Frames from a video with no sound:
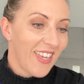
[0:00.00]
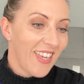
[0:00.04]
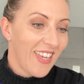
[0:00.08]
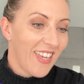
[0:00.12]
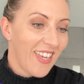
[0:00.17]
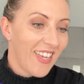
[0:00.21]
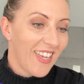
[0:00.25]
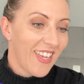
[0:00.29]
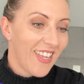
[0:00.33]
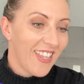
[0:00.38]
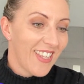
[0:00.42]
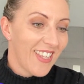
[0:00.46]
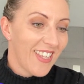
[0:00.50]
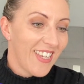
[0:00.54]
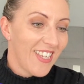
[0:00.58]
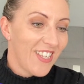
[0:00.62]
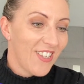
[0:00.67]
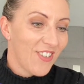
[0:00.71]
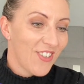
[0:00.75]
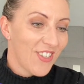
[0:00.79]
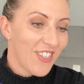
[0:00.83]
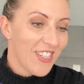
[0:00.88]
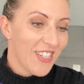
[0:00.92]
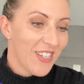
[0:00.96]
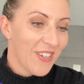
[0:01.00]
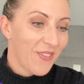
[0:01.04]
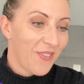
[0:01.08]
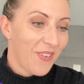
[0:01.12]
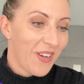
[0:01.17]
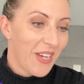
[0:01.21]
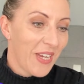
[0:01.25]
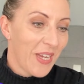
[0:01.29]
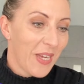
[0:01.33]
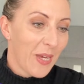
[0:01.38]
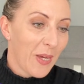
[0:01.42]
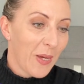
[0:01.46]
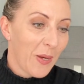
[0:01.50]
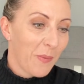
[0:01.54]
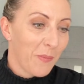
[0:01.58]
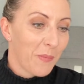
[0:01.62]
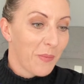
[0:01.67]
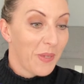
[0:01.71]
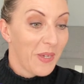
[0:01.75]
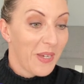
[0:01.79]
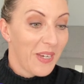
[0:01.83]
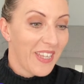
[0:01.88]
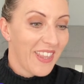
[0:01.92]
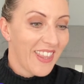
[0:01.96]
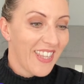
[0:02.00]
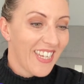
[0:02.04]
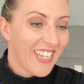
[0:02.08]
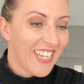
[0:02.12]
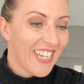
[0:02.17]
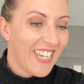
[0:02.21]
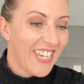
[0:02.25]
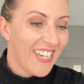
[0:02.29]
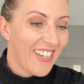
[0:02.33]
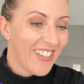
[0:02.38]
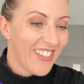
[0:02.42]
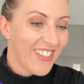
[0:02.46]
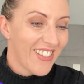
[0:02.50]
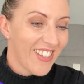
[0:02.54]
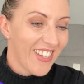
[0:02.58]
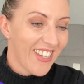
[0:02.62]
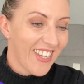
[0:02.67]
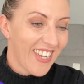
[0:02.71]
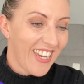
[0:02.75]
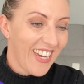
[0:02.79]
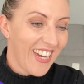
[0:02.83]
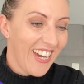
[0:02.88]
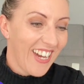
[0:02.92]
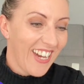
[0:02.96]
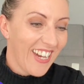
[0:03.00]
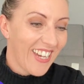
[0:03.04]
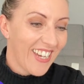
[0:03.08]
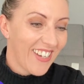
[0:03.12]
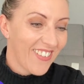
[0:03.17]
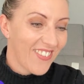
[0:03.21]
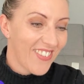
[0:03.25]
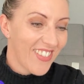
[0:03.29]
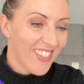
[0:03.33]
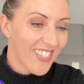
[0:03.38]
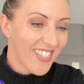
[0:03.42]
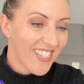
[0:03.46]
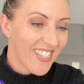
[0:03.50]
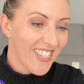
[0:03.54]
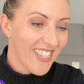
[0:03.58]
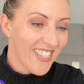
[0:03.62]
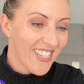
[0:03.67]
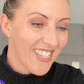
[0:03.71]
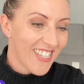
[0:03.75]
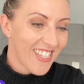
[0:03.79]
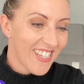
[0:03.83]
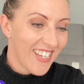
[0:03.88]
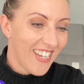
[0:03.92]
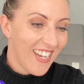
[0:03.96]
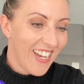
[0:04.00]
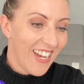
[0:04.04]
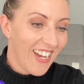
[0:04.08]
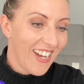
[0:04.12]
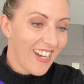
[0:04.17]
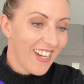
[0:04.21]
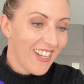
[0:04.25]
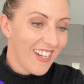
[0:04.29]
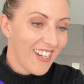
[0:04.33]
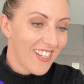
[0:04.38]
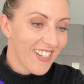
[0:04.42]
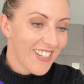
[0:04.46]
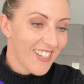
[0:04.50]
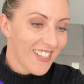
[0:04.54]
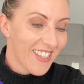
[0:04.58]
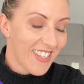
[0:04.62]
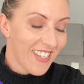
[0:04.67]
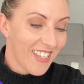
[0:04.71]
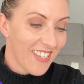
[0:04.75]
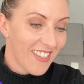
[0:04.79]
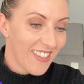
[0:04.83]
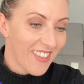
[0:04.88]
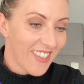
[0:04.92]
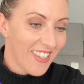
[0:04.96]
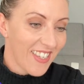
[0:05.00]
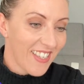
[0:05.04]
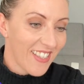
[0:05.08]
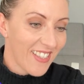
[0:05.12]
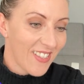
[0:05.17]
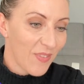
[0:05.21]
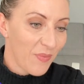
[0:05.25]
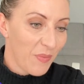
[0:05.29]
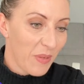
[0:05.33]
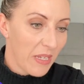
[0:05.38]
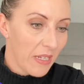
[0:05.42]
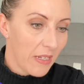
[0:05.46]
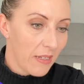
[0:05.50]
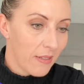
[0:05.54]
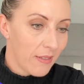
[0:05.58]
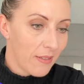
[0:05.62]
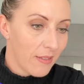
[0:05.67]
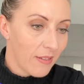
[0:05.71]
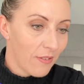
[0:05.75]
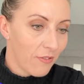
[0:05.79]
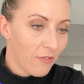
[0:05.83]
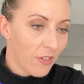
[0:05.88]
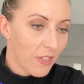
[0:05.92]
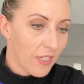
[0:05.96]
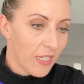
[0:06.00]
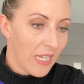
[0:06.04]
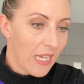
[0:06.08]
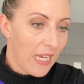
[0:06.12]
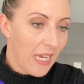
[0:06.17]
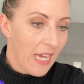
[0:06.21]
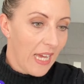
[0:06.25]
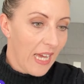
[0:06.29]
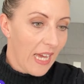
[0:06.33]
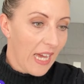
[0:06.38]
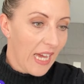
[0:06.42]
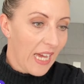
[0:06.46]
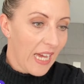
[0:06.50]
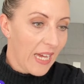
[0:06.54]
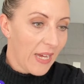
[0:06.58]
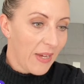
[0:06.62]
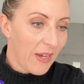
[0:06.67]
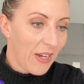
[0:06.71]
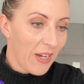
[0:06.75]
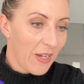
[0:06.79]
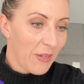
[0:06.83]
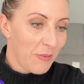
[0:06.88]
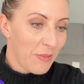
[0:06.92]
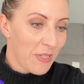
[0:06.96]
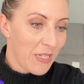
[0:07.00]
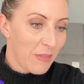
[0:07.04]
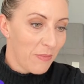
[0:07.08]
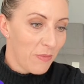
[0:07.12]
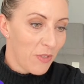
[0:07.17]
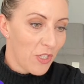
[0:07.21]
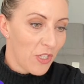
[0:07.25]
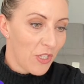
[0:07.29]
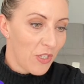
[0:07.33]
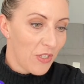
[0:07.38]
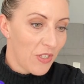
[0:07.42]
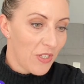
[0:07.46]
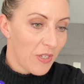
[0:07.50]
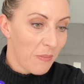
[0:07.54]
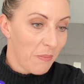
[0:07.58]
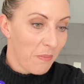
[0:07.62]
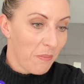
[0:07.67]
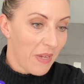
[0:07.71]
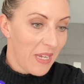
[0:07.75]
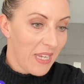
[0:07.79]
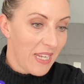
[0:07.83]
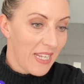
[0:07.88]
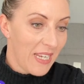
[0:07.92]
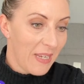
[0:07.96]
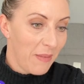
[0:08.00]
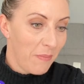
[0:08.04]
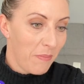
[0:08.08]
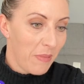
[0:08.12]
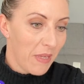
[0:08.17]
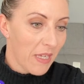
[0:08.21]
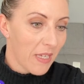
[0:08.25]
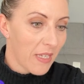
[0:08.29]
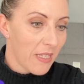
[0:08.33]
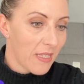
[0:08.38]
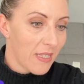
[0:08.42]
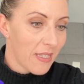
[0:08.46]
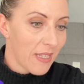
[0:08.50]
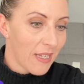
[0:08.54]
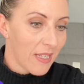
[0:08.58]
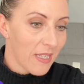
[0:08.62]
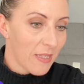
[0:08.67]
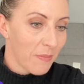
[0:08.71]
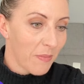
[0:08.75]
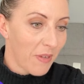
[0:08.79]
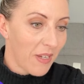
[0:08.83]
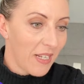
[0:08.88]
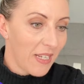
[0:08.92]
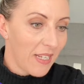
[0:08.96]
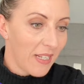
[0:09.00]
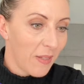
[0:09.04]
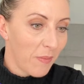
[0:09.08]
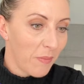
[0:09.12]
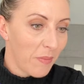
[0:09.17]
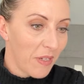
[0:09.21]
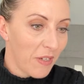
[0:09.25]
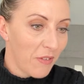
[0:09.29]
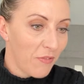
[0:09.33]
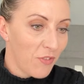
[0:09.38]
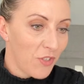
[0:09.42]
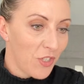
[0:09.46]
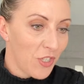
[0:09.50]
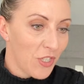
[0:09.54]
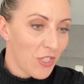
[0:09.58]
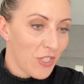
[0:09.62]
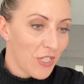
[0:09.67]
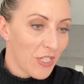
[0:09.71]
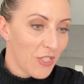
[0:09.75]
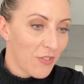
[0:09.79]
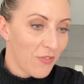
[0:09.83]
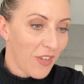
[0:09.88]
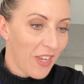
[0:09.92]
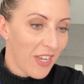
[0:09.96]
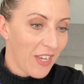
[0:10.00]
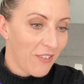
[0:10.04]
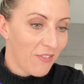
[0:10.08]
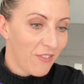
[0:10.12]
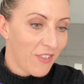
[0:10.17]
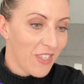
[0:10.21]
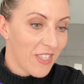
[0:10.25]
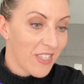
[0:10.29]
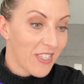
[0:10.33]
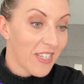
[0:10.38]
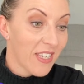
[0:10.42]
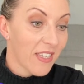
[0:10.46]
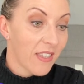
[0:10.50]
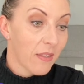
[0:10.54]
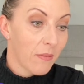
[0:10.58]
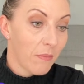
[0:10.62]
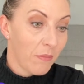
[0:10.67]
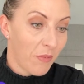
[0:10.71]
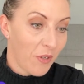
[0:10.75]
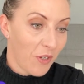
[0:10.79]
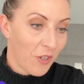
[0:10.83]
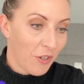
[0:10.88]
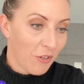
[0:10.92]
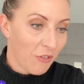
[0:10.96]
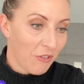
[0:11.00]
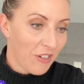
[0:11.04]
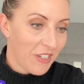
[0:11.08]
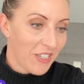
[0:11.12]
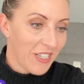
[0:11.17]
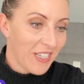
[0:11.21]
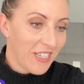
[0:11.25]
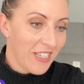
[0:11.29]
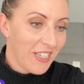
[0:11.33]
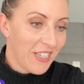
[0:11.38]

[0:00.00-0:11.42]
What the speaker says: interesting weighing up. Yeah, thank you. It's okay. I like to think of things a bit different. I'm Team Tudor, mainly because that's my little bit of justice for Henry VI and Margaret,